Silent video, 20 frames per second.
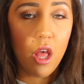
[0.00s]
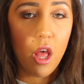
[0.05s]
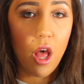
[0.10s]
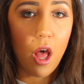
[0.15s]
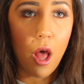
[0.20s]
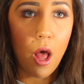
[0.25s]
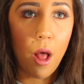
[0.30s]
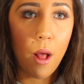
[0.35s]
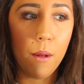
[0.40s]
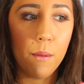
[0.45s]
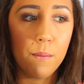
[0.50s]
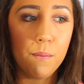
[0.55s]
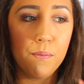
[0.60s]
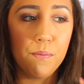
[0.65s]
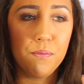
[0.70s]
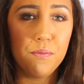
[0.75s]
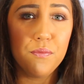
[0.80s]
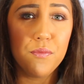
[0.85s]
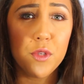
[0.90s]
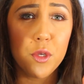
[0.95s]

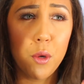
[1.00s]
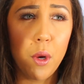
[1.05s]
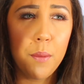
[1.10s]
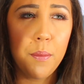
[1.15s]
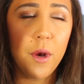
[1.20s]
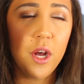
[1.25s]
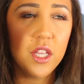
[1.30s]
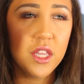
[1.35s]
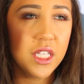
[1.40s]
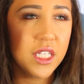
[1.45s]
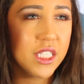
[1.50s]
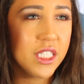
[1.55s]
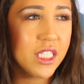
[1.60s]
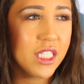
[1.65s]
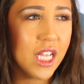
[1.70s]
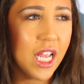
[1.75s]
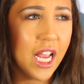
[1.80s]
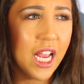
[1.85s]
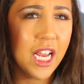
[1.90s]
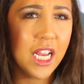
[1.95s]
So I bought this,
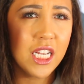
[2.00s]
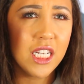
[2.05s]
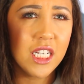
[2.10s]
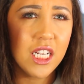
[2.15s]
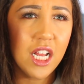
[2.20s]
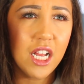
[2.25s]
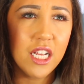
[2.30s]
and